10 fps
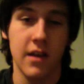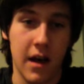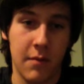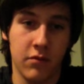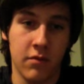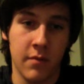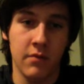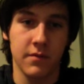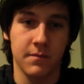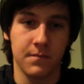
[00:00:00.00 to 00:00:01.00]
Apple
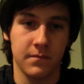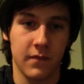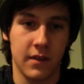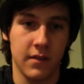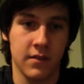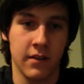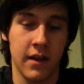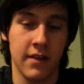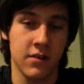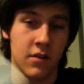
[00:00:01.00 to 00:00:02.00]
remote. So
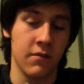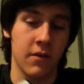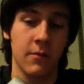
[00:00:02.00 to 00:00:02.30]
their software